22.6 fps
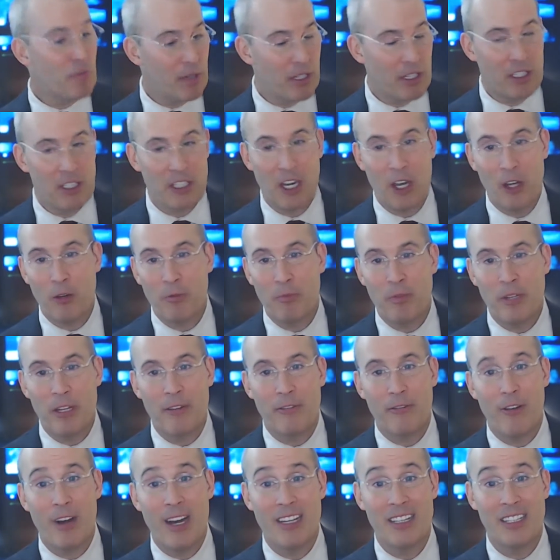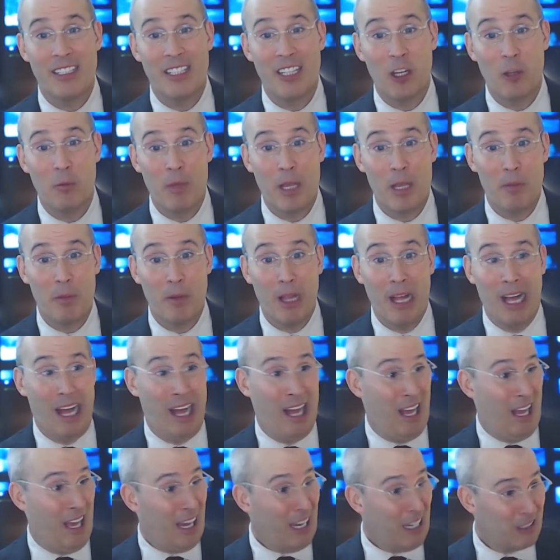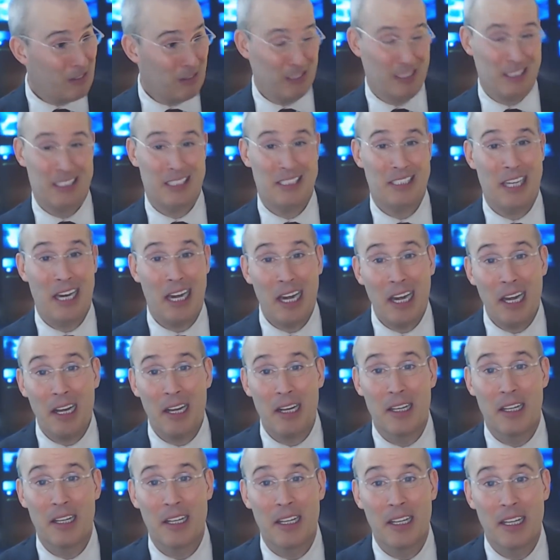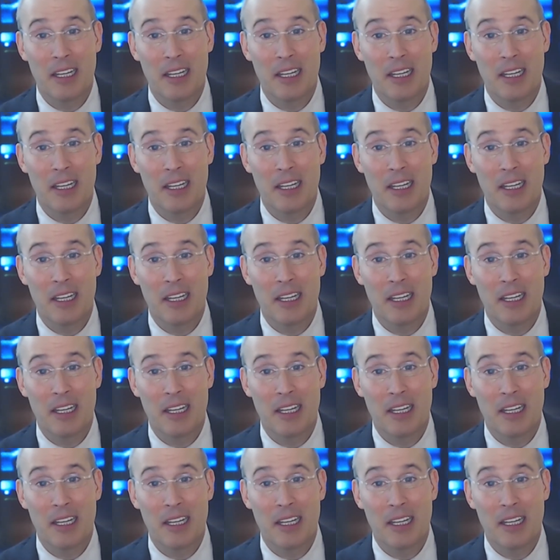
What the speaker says: but don't be afraid to tell people, I was scared.